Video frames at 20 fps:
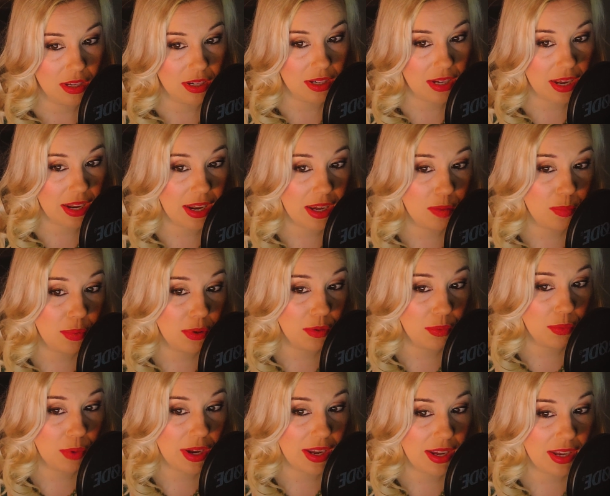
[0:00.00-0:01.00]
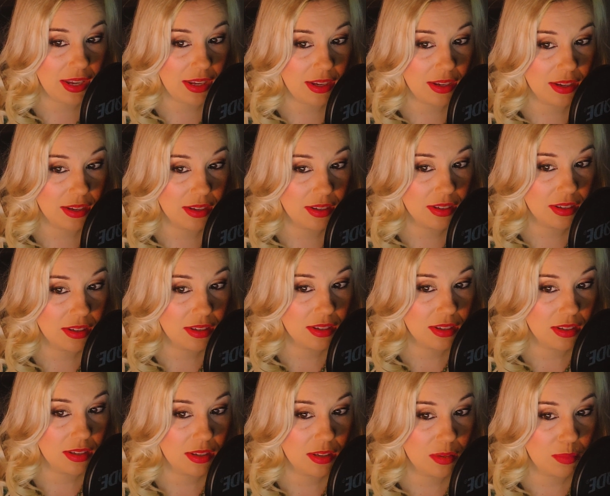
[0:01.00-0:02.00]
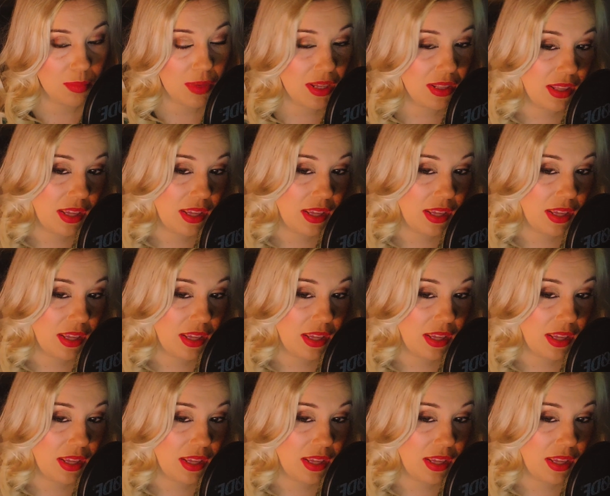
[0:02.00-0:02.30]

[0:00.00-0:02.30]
and I had put away my